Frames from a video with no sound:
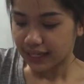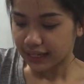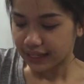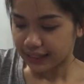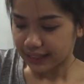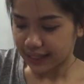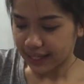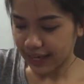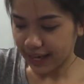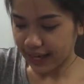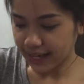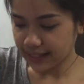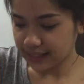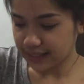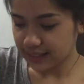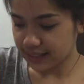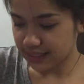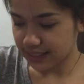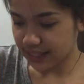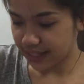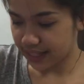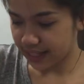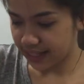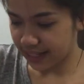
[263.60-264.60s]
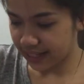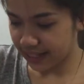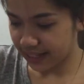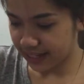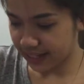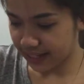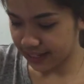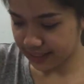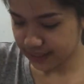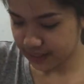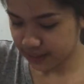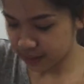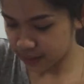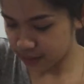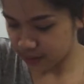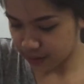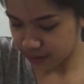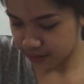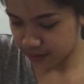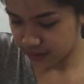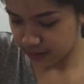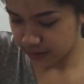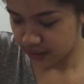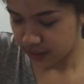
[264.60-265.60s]
it. Next is...
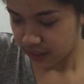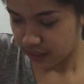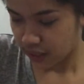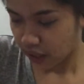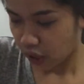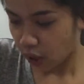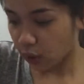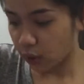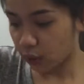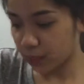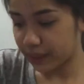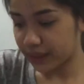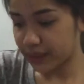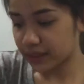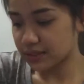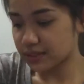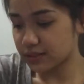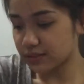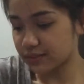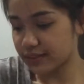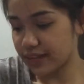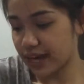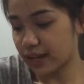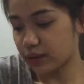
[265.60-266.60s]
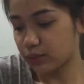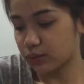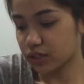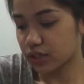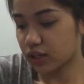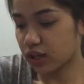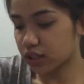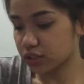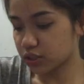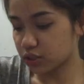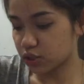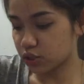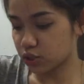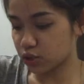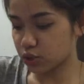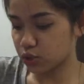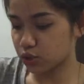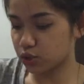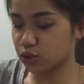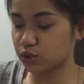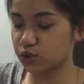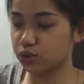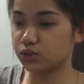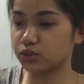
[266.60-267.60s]
oh, because of that, we got
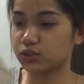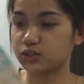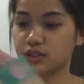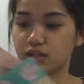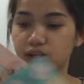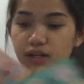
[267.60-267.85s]
two